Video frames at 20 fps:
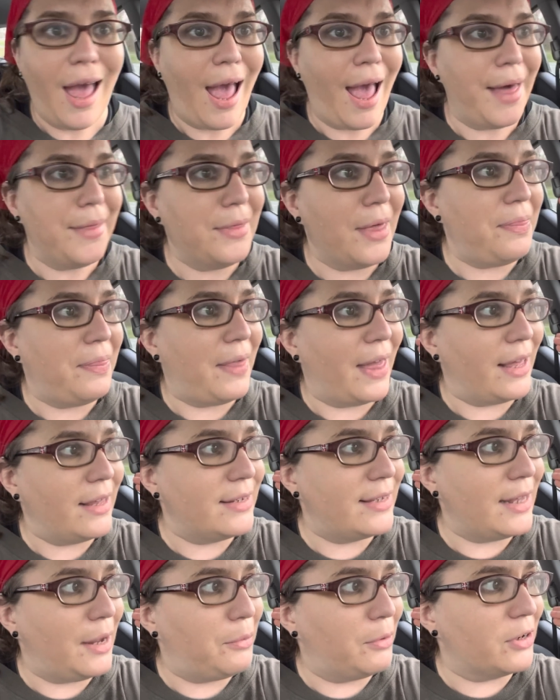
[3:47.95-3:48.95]
And the
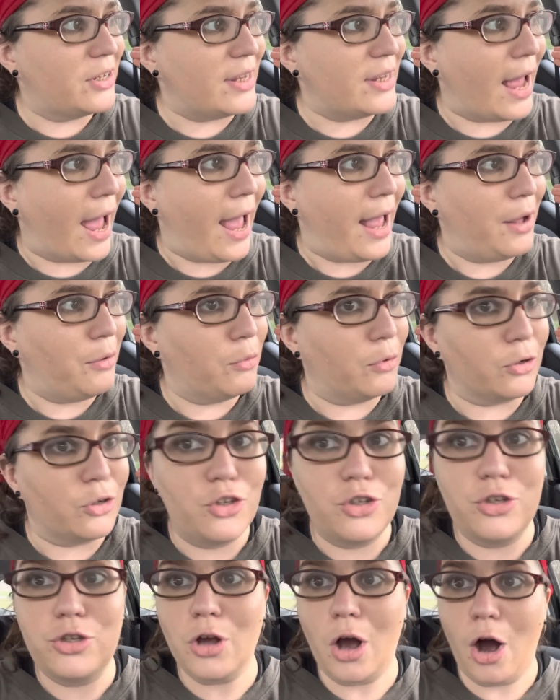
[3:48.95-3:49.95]
things they were saying were
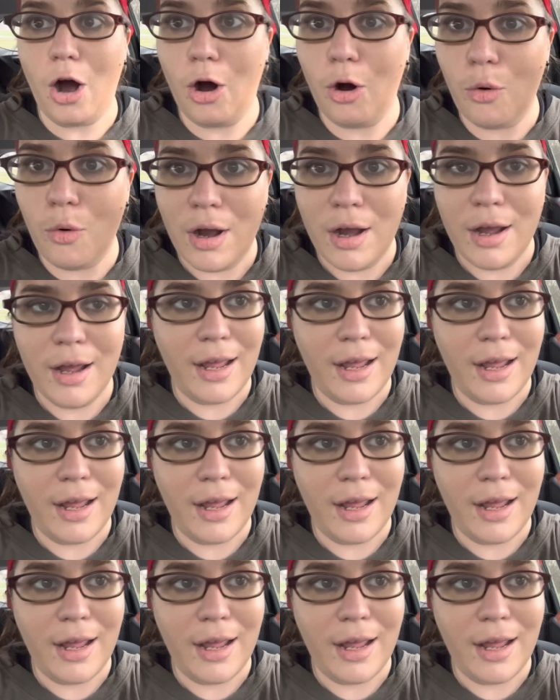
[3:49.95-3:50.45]
so